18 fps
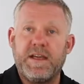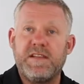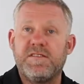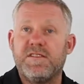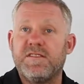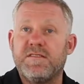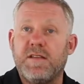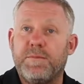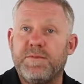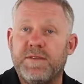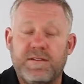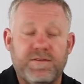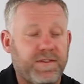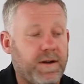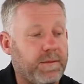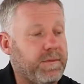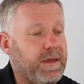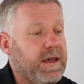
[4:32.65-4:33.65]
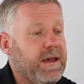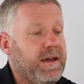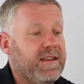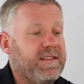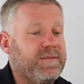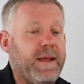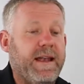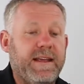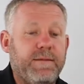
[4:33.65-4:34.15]
That just stops it from
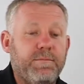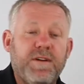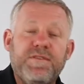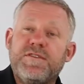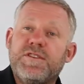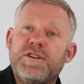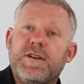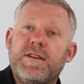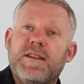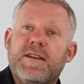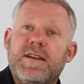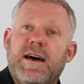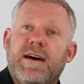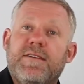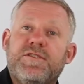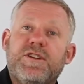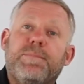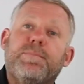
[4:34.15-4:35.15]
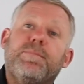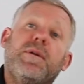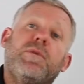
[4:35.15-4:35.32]
smelling miff during the dive trip.